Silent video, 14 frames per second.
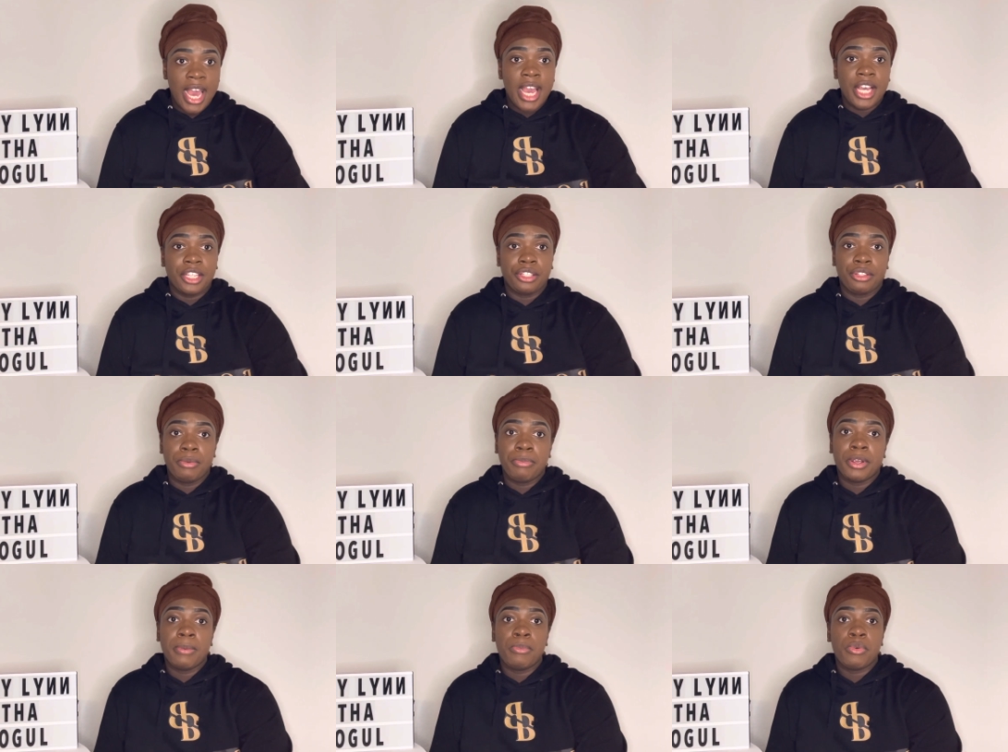It's
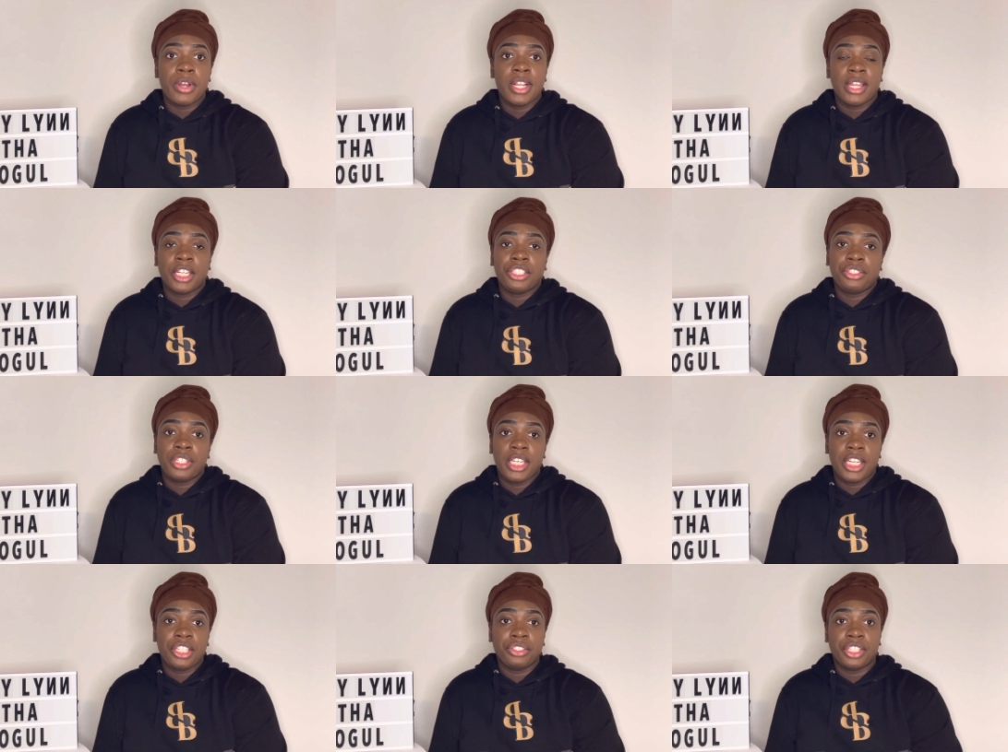super important that you
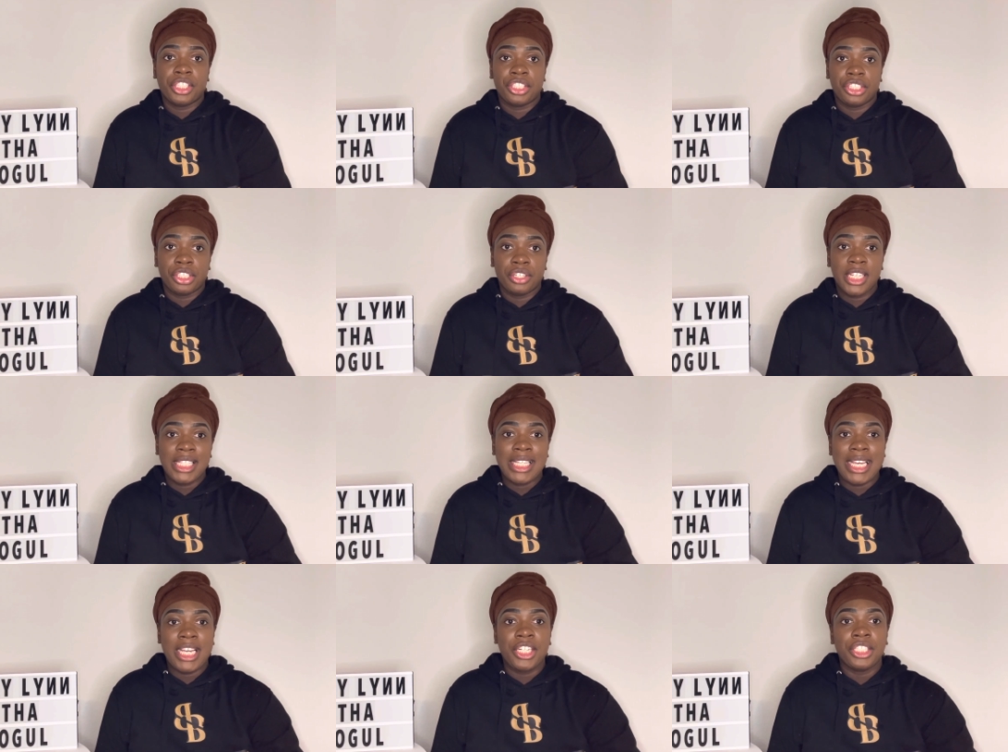get your insurance.
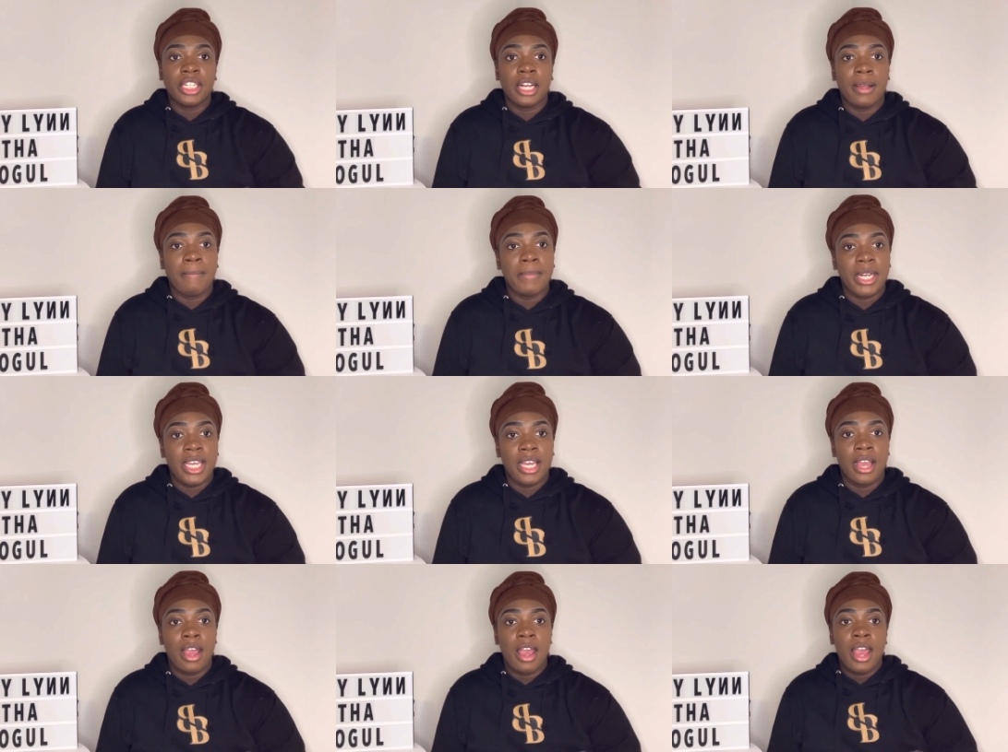Each
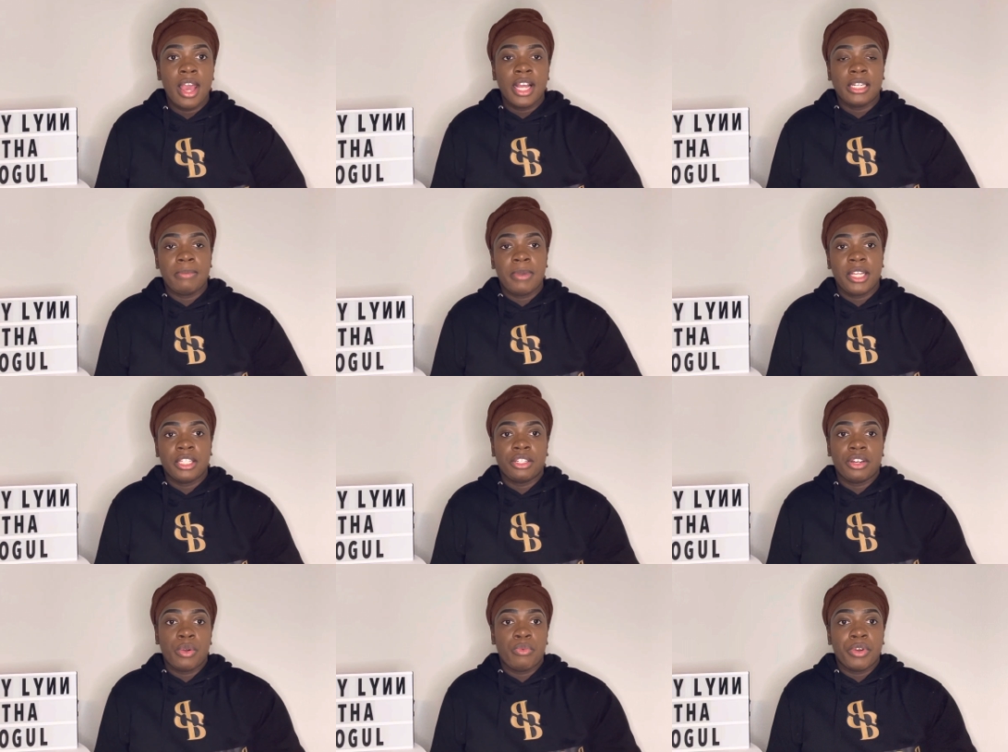company, depending
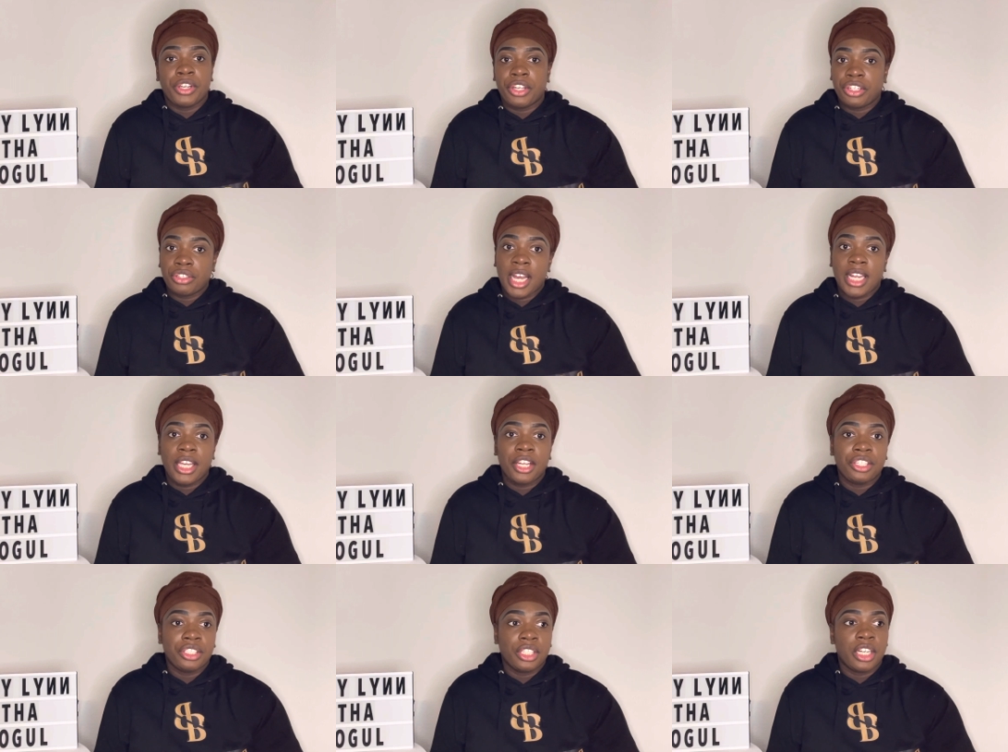on where you're trying to
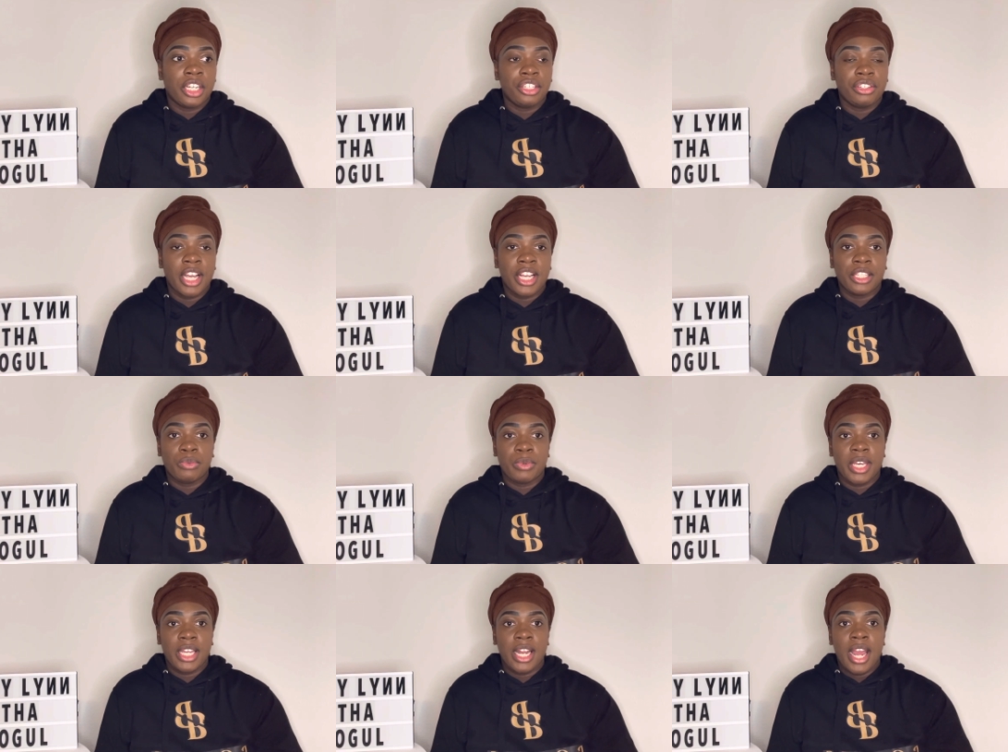get your contracts
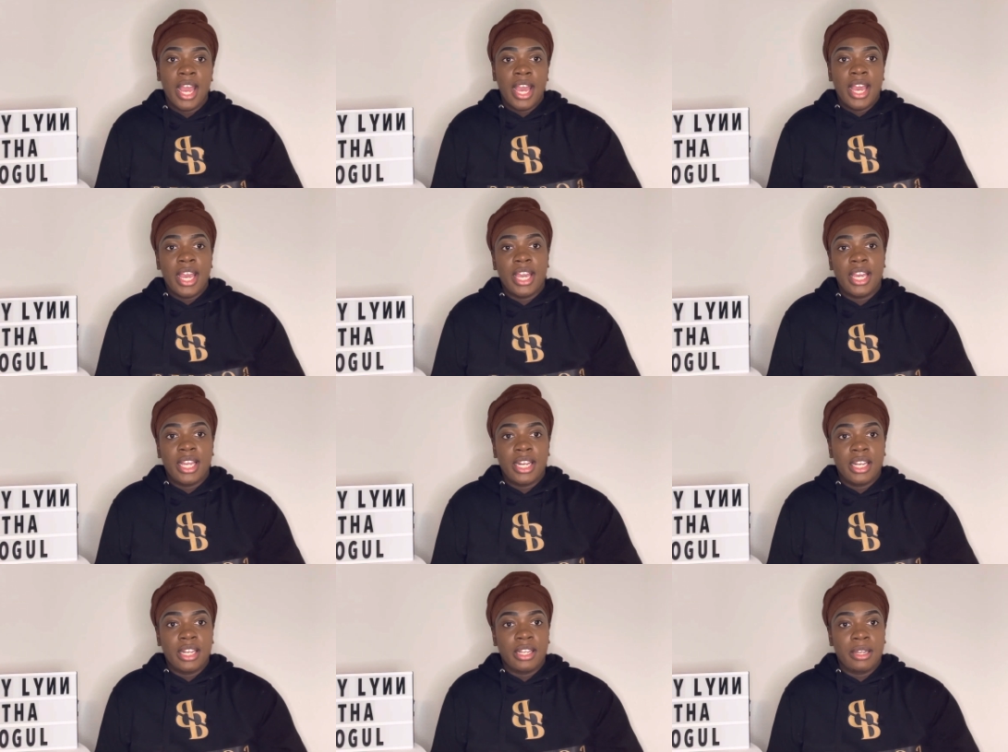with,
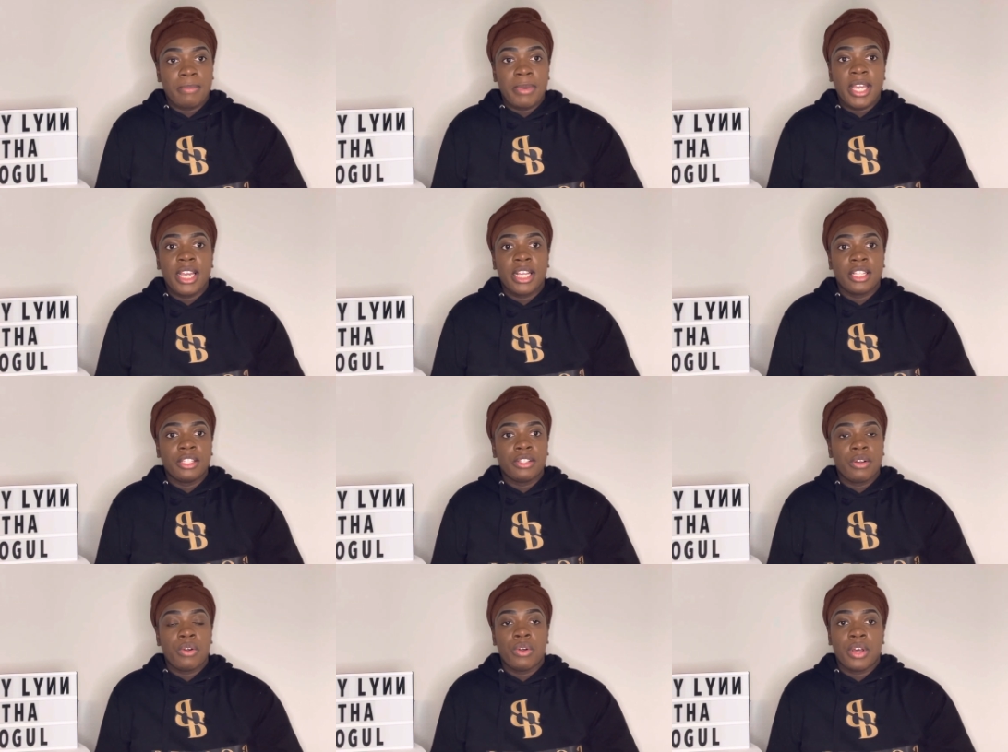it depends
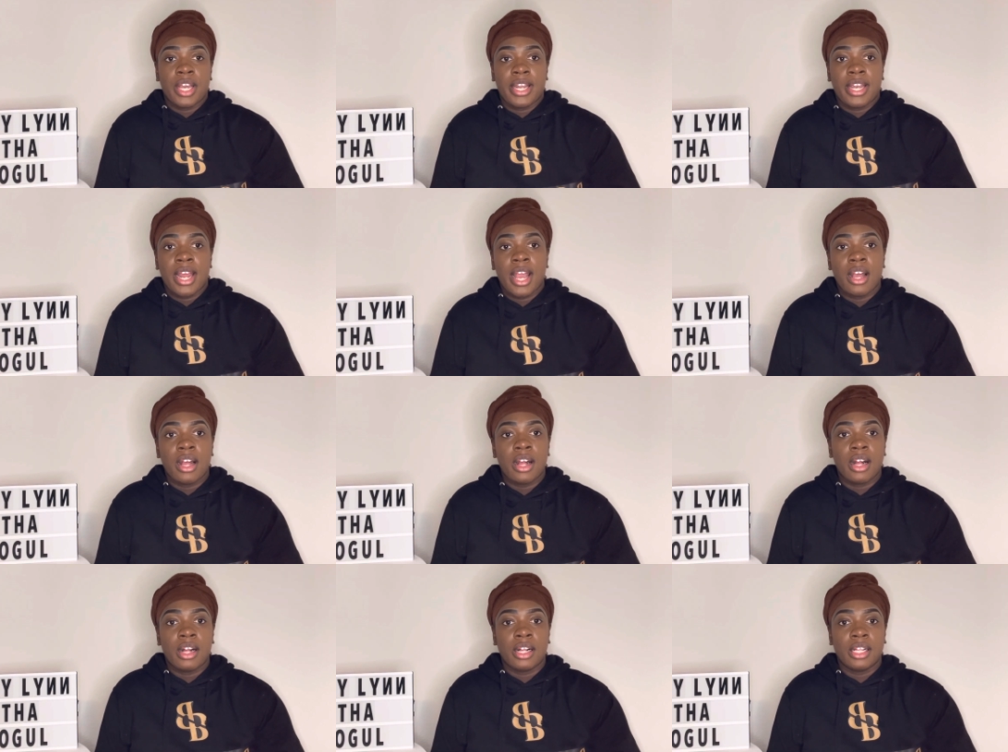on
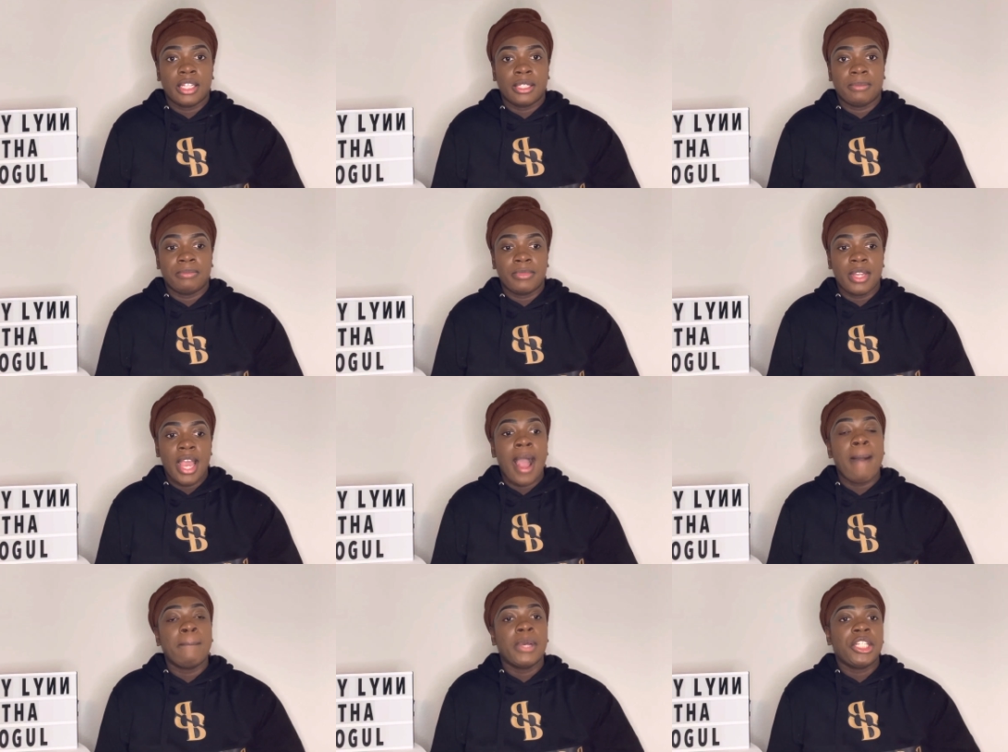um,
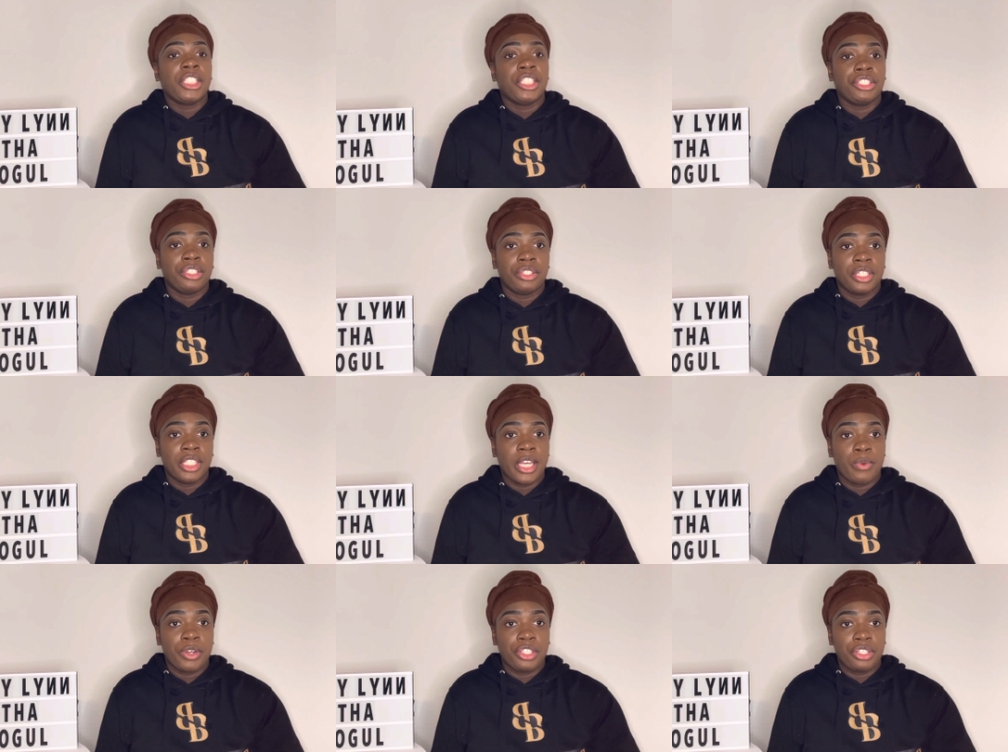how much insurance they
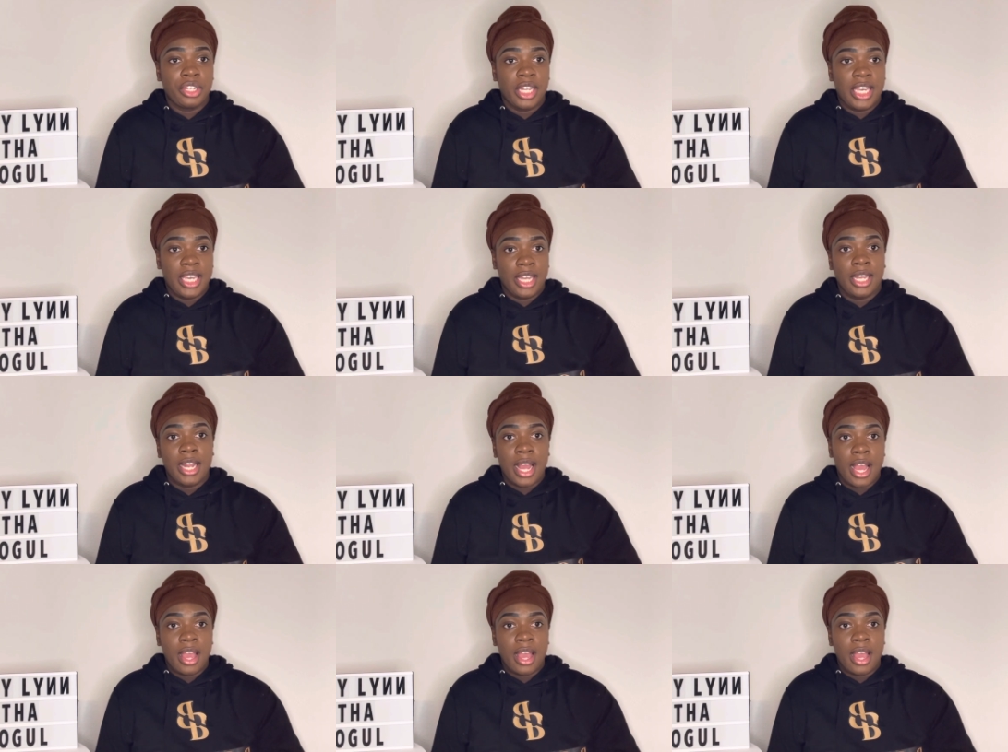want you to get.